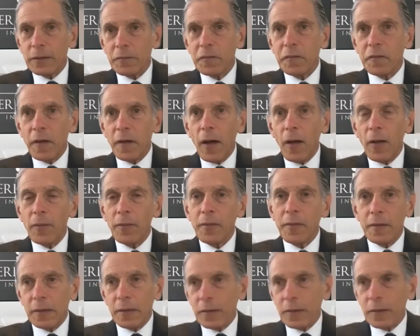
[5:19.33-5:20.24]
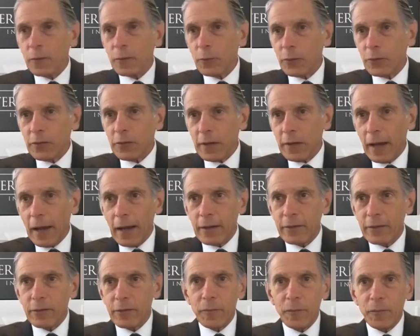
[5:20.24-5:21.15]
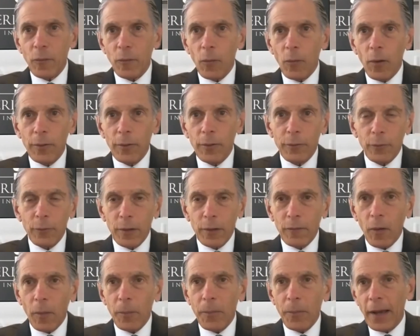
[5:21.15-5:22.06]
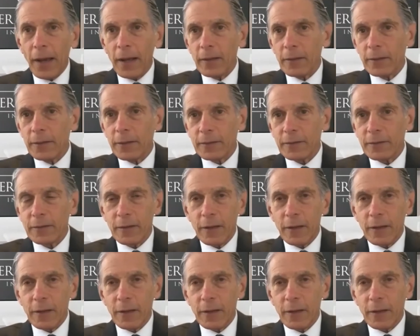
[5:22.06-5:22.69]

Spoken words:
felt the enthusiasm for all three of our panelists.